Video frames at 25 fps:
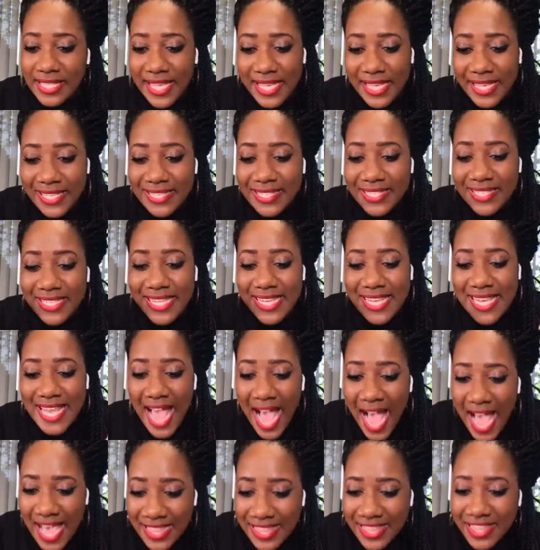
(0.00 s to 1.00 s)
It's
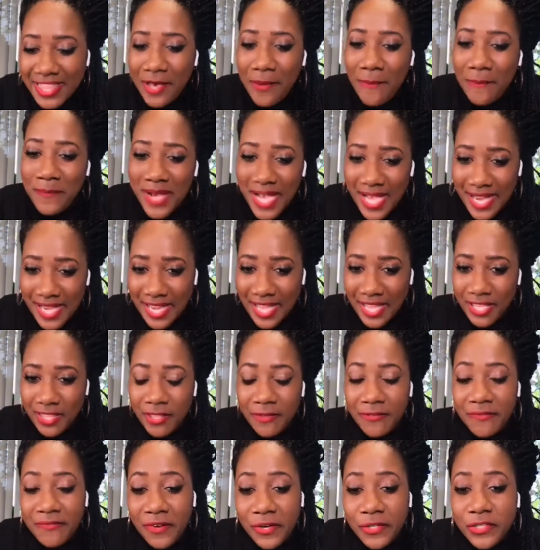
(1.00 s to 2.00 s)
not the money.
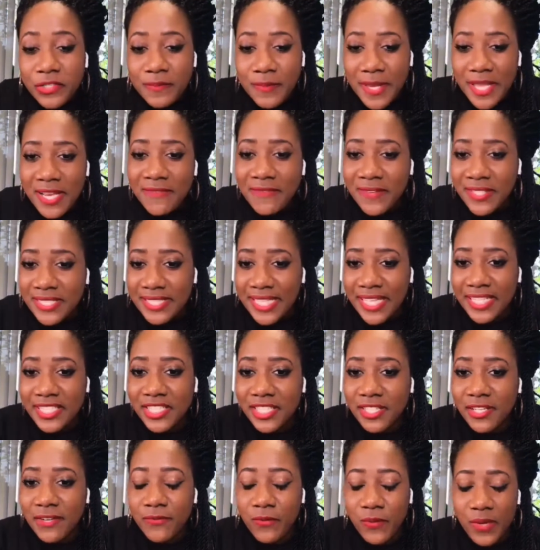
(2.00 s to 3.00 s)
The first
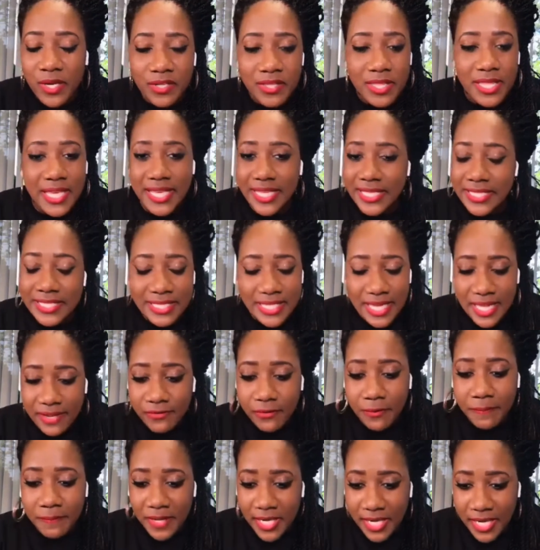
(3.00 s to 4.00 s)
manifestation of wealth is
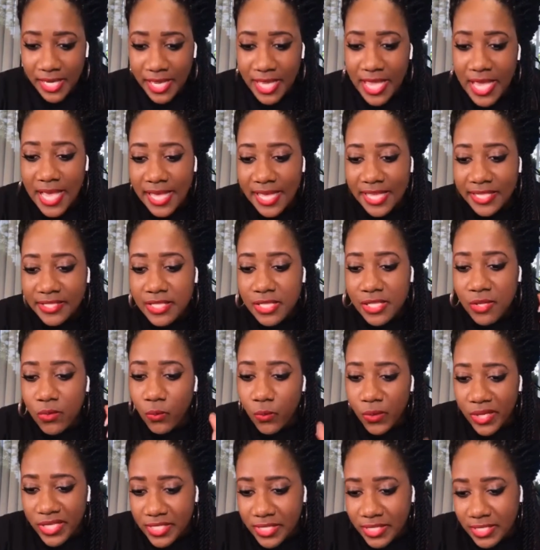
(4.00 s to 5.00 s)
never money. It's the
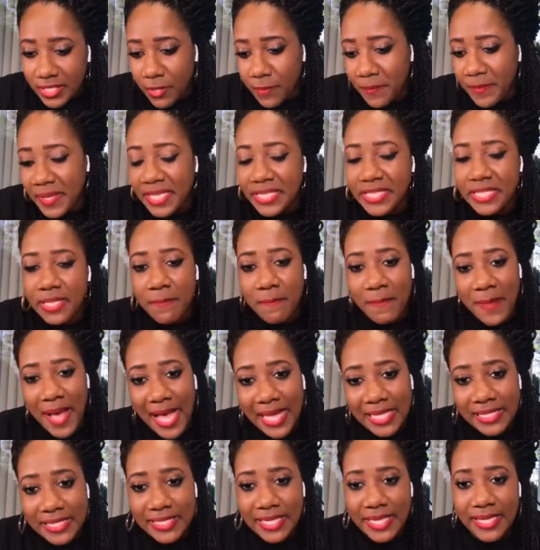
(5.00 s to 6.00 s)
wisdom. It's the
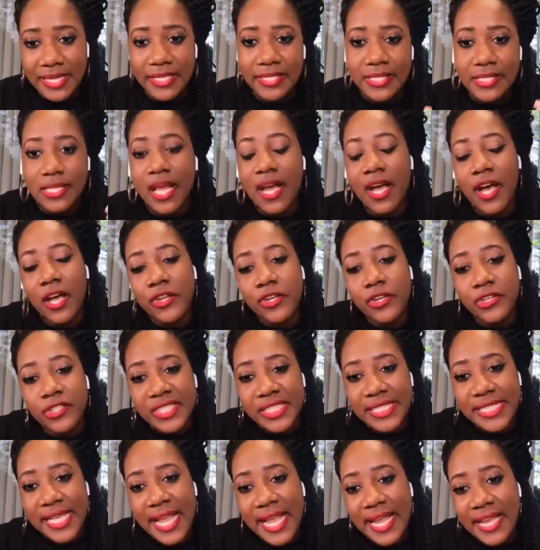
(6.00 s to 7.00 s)
mindset. It's the
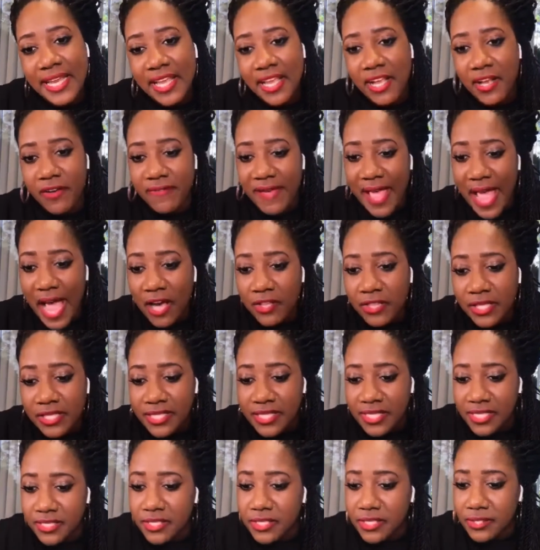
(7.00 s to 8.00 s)
understanding of how the
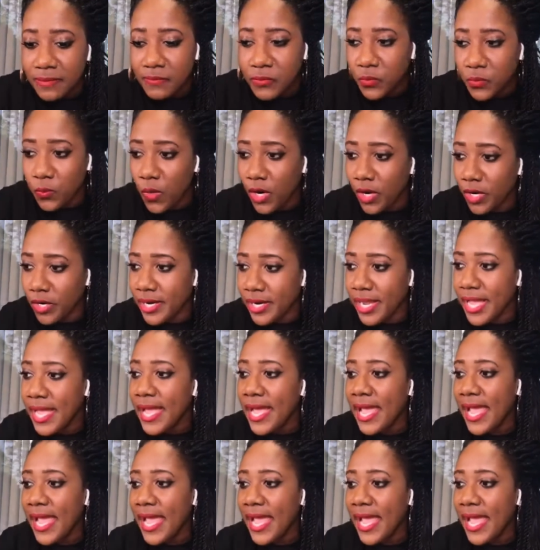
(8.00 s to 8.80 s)
systems work